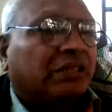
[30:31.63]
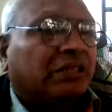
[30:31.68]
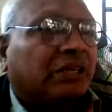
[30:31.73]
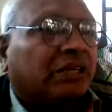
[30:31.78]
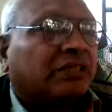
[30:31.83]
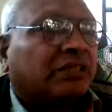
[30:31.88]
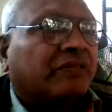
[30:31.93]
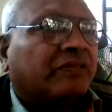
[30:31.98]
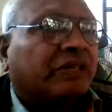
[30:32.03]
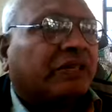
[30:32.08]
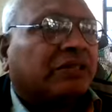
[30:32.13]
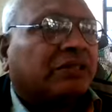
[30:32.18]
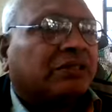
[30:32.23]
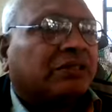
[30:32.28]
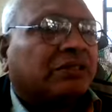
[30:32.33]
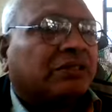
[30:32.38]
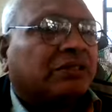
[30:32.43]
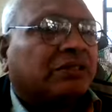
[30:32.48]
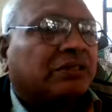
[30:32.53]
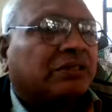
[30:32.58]
Otherwise,
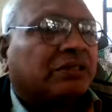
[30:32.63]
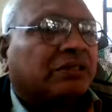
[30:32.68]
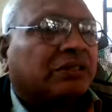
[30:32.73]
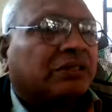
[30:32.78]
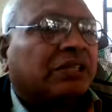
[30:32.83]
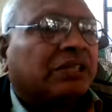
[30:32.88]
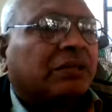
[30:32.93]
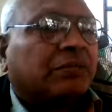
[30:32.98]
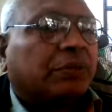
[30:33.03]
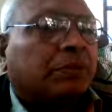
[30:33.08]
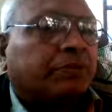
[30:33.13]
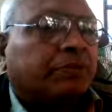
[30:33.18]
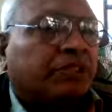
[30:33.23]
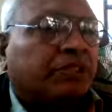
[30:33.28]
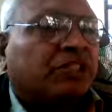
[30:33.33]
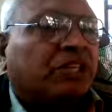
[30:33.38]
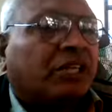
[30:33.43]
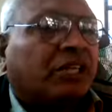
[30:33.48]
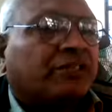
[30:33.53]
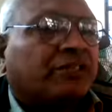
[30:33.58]
there can be
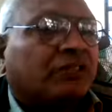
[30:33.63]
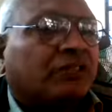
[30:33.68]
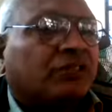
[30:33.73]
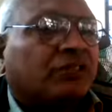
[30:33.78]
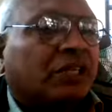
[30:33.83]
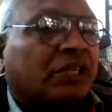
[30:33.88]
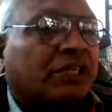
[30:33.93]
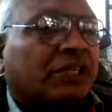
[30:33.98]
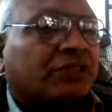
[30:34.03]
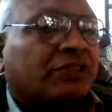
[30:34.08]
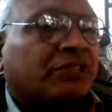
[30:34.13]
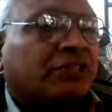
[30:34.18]
mistakes on site.